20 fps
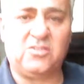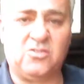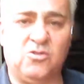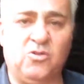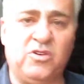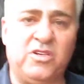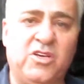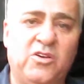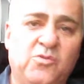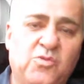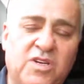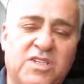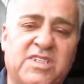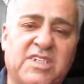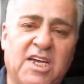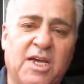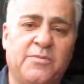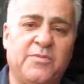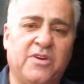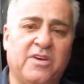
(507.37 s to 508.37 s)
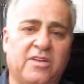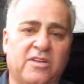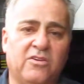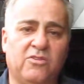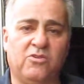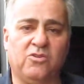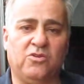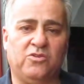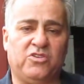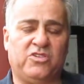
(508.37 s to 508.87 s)
is only one time you gotta
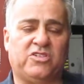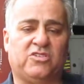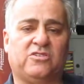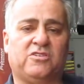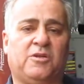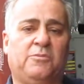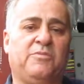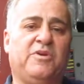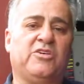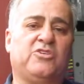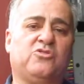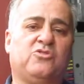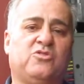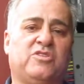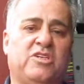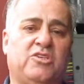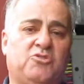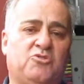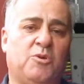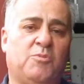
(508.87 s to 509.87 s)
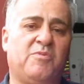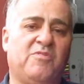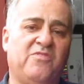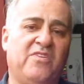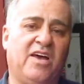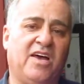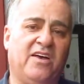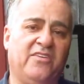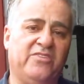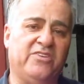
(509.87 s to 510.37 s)
do, you just gotta make sure the dripper
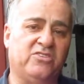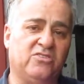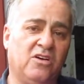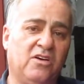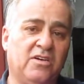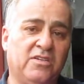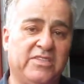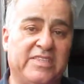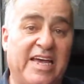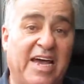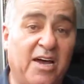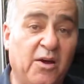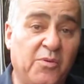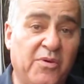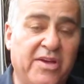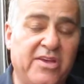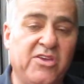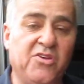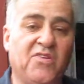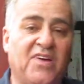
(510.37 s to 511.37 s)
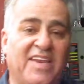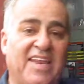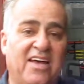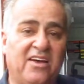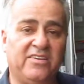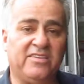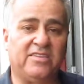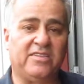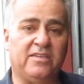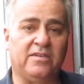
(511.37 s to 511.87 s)
valve is on. That way you're
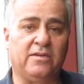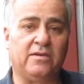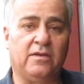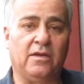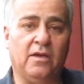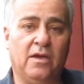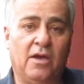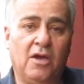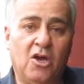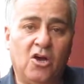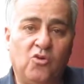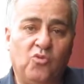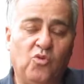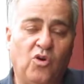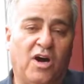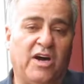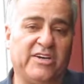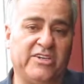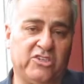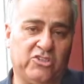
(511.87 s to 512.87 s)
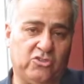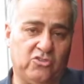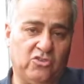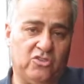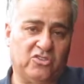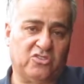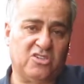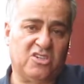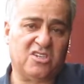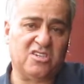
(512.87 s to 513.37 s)
allowing the water
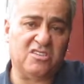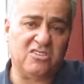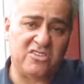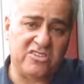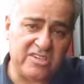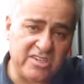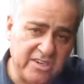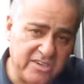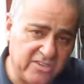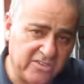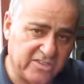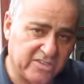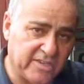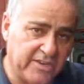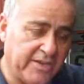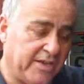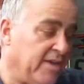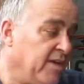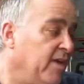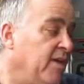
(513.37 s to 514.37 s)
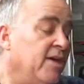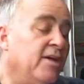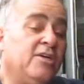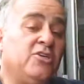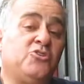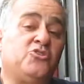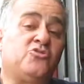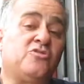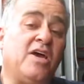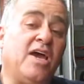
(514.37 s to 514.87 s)
source to continuously
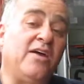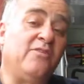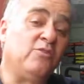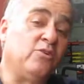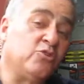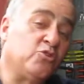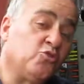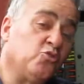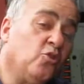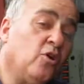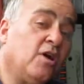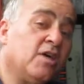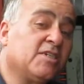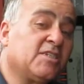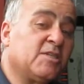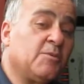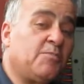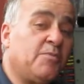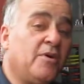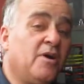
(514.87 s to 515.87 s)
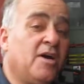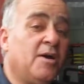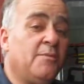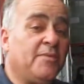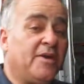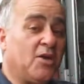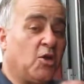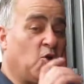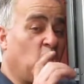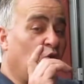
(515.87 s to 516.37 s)
travel towards the pump
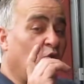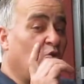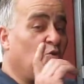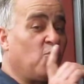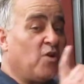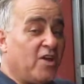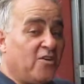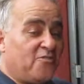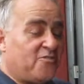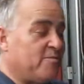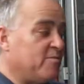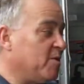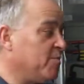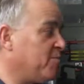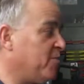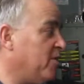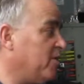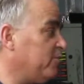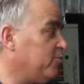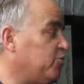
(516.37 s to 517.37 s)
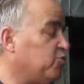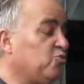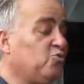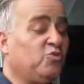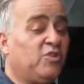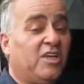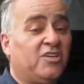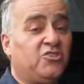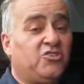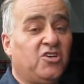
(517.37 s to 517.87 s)
and go away from the pump through
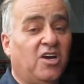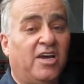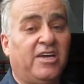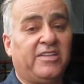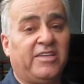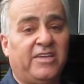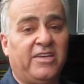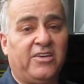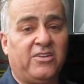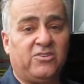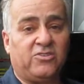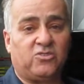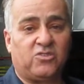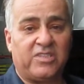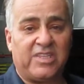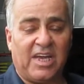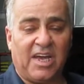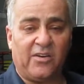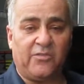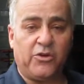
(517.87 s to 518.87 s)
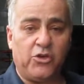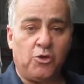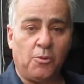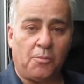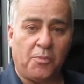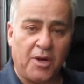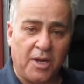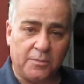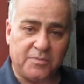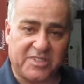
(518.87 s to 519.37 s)
that giant heater so that way your
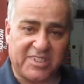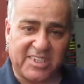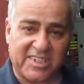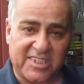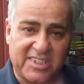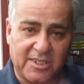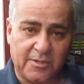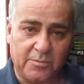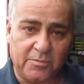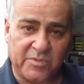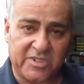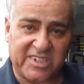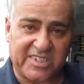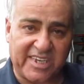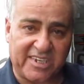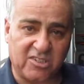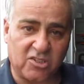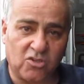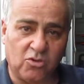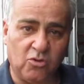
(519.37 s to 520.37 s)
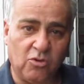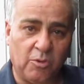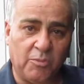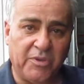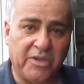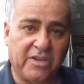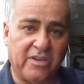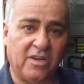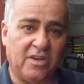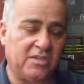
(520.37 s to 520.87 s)
pump system stays cool
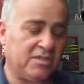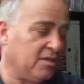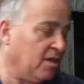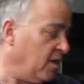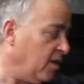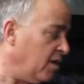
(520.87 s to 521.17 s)
because